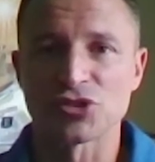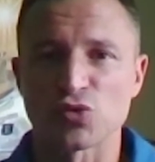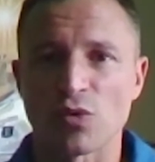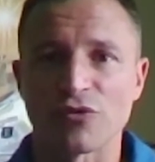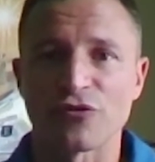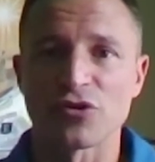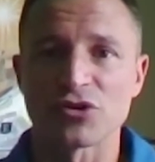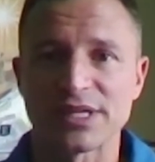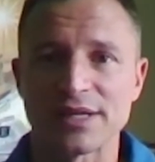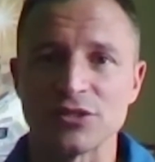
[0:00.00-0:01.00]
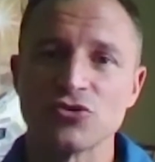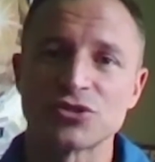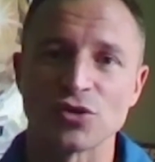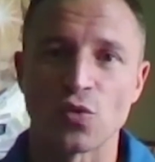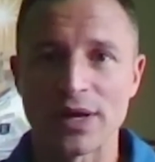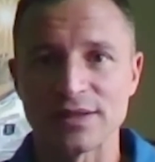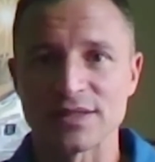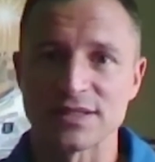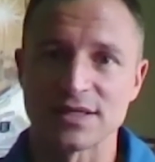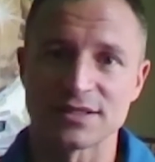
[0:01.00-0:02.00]
when we're first getting used to
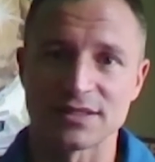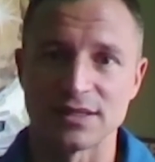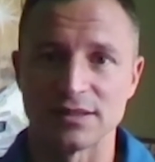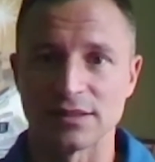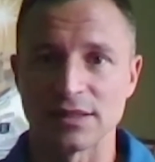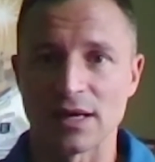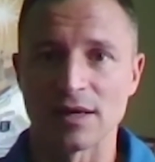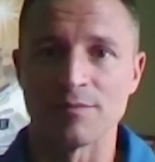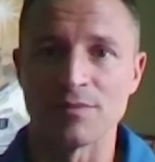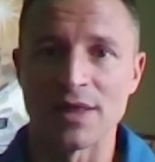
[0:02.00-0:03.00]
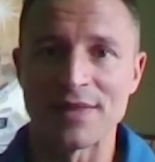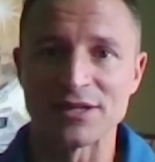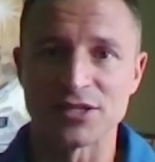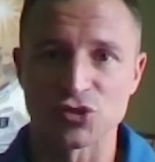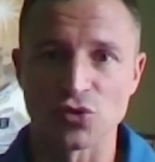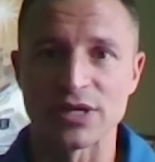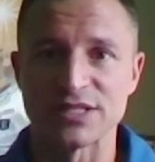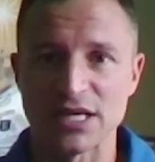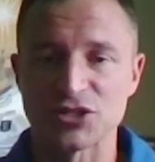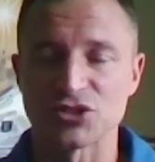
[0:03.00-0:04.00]
weightlessness and that
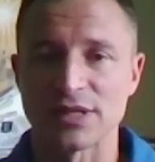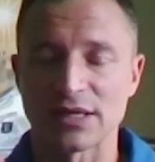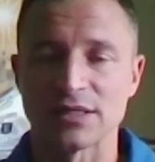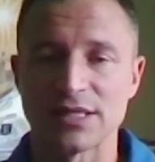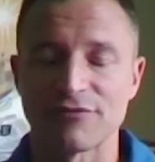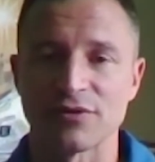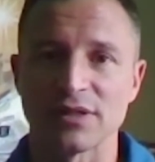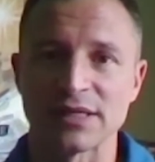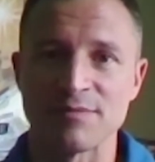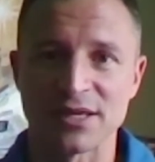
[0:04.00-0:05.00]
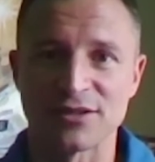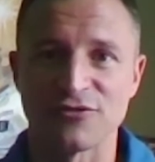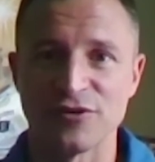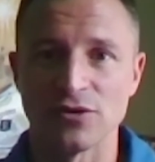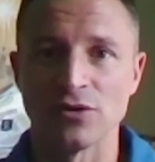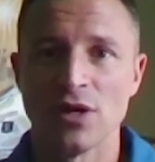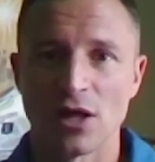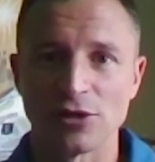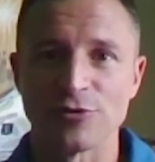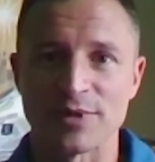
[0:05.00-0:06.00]
disorientation. That can definitely make you feel a
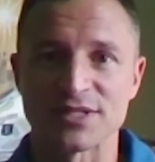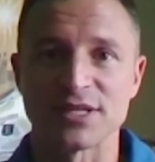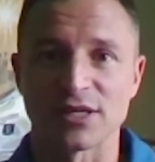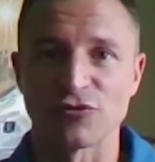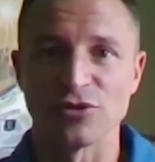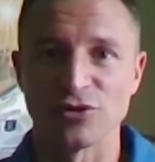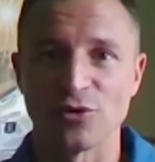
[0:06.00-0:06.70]
little bit sick for a little